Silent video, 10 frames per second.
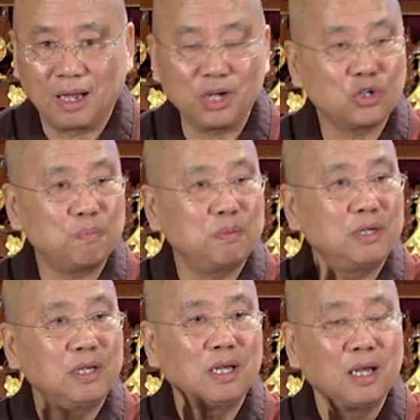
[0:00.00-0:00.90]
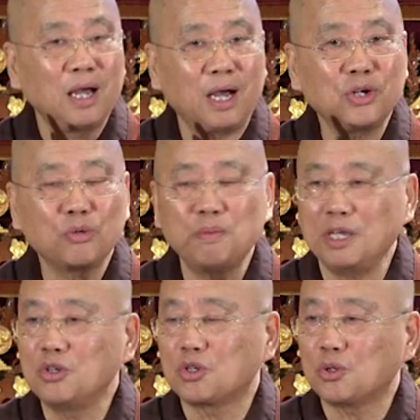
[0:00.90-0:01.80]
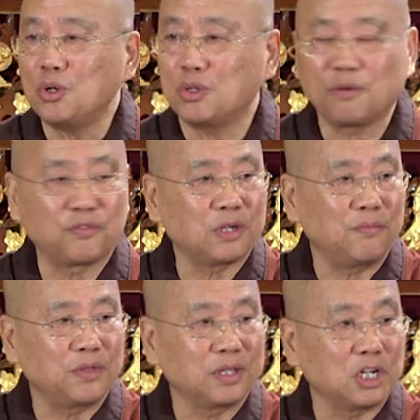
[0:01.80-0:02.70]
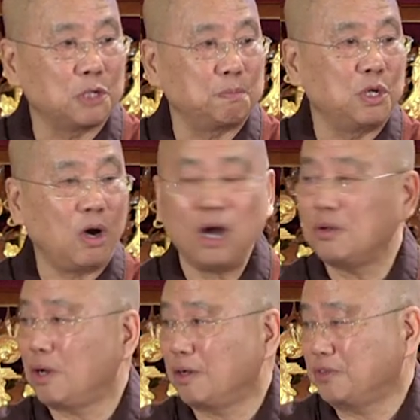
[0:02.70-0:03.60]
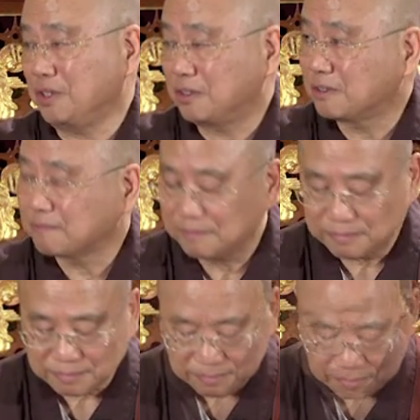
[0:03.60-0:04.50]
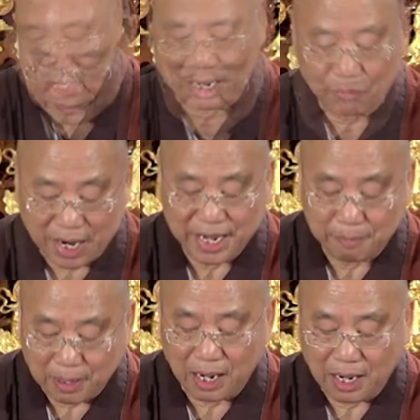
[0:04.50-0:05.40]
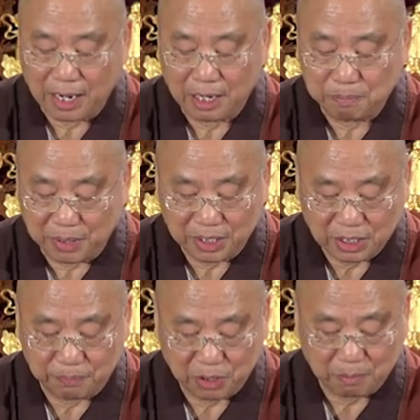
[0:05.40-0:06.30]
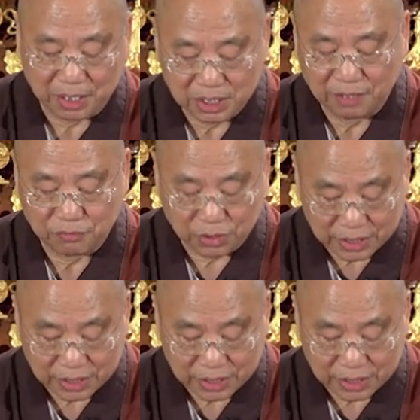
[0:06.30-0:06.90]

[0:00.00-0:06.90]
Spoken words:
I should be in search of something that is beyond all these. Why am I being subject myself to